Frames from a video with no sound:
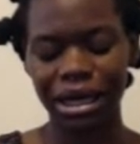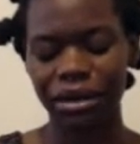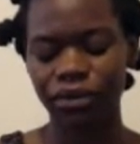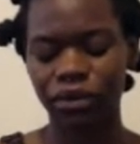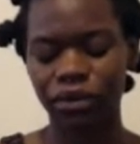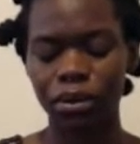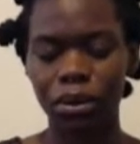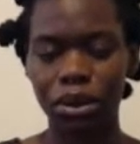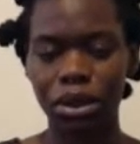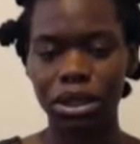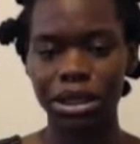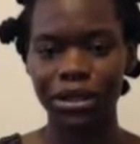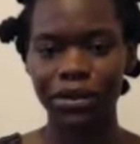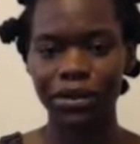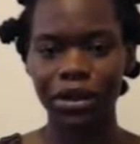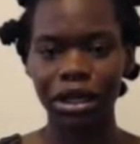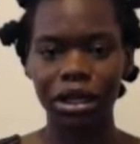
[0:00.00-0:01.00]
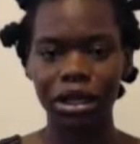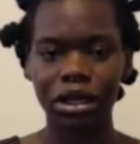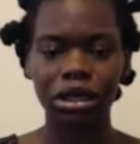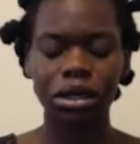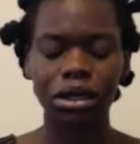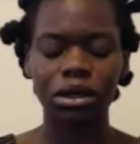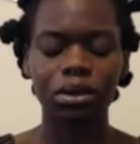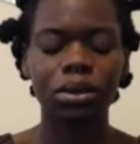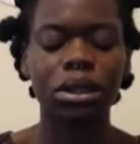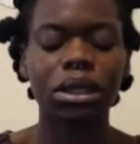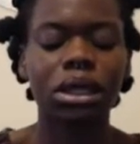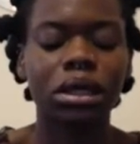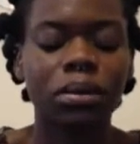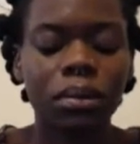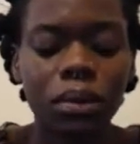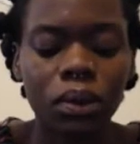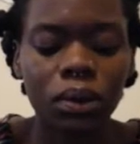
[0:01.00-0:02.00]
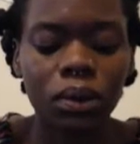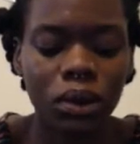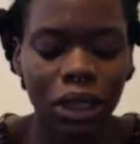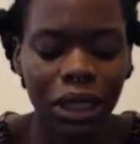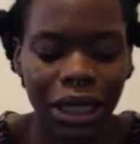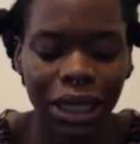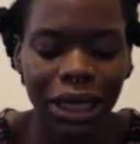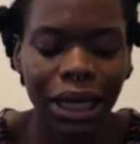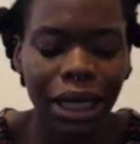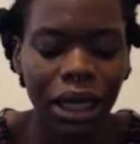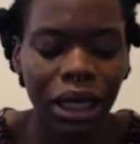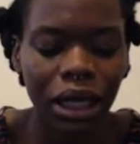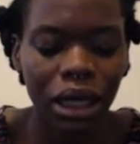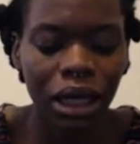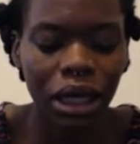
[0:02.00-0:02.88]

if you wanted it thicker you'd need more clay.